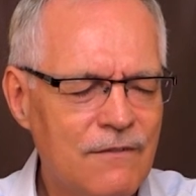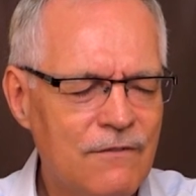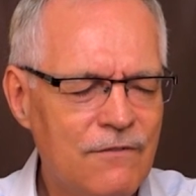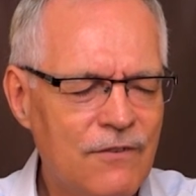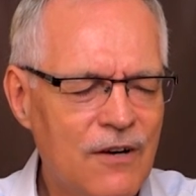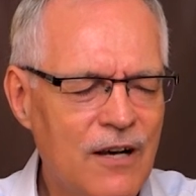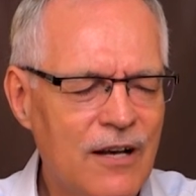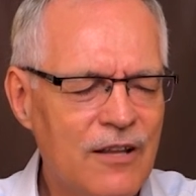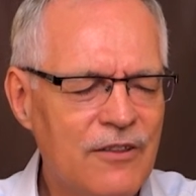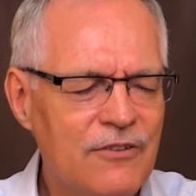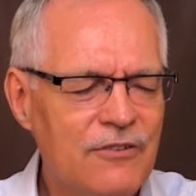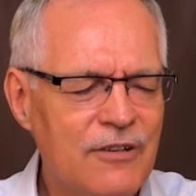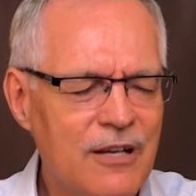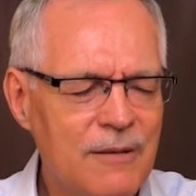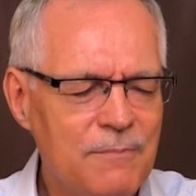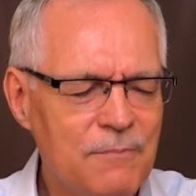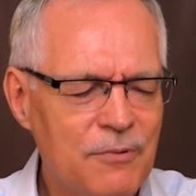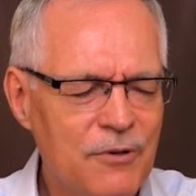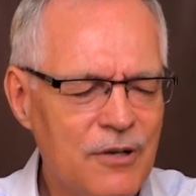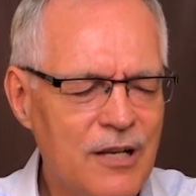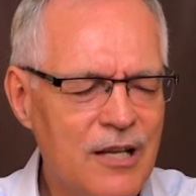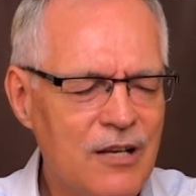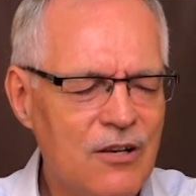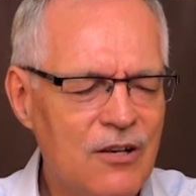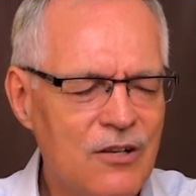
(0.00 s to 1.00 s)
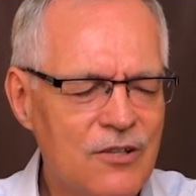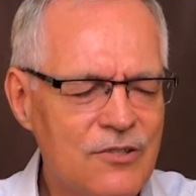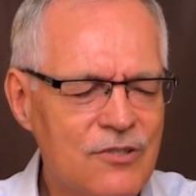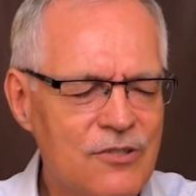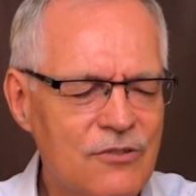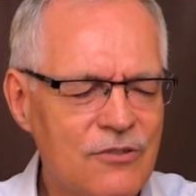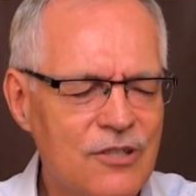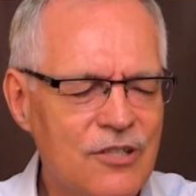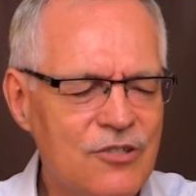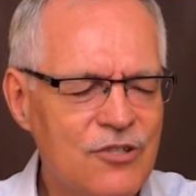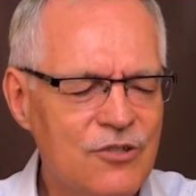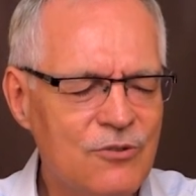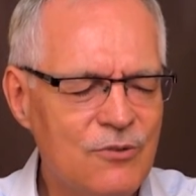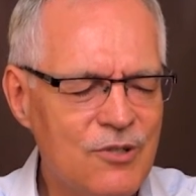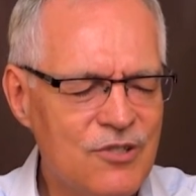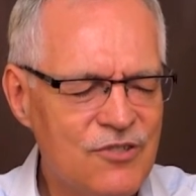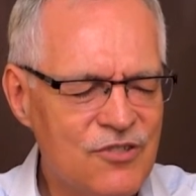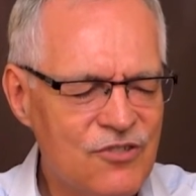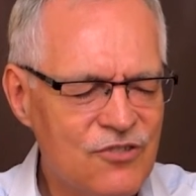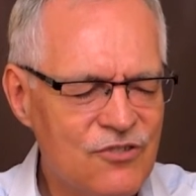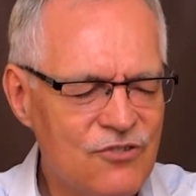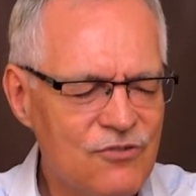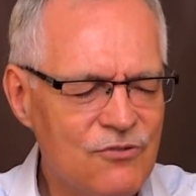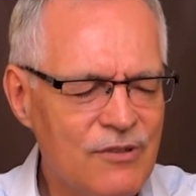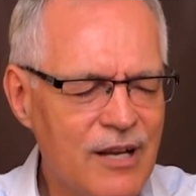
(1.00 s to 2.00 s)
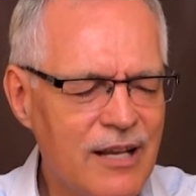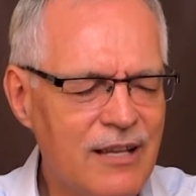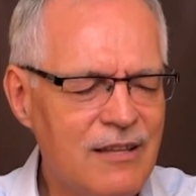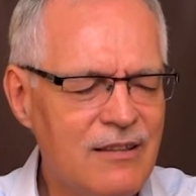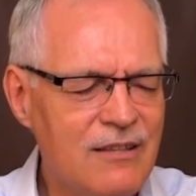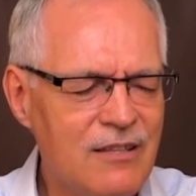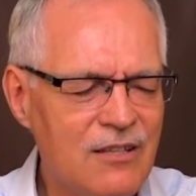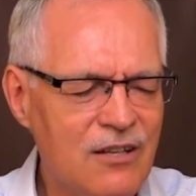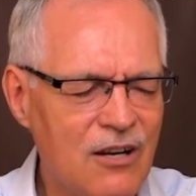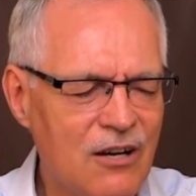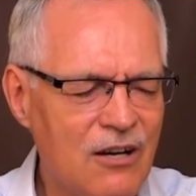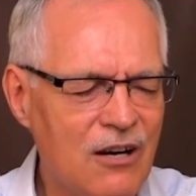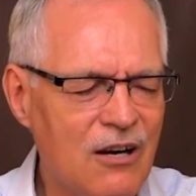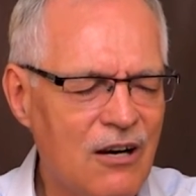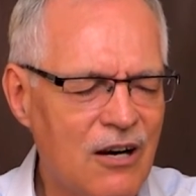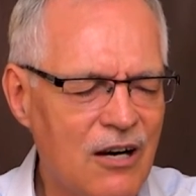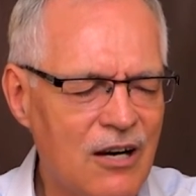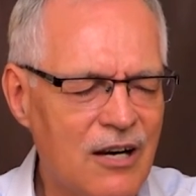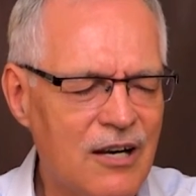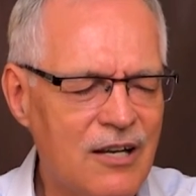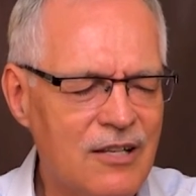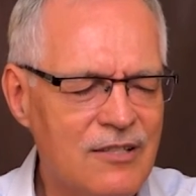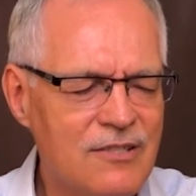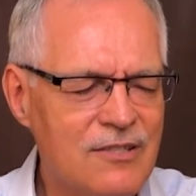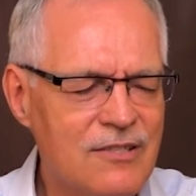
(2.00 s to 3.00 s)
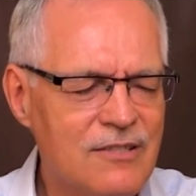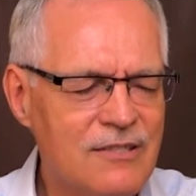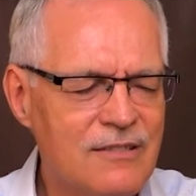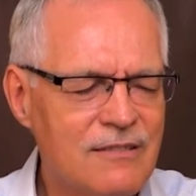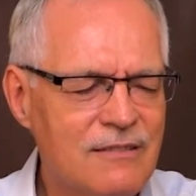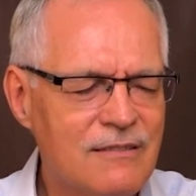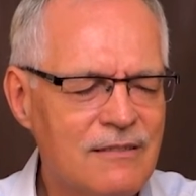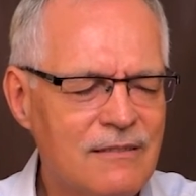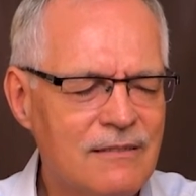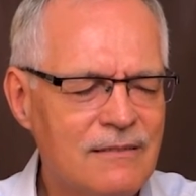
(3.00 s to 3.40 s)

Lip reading: Father, I pray also that you would strengthen our hearts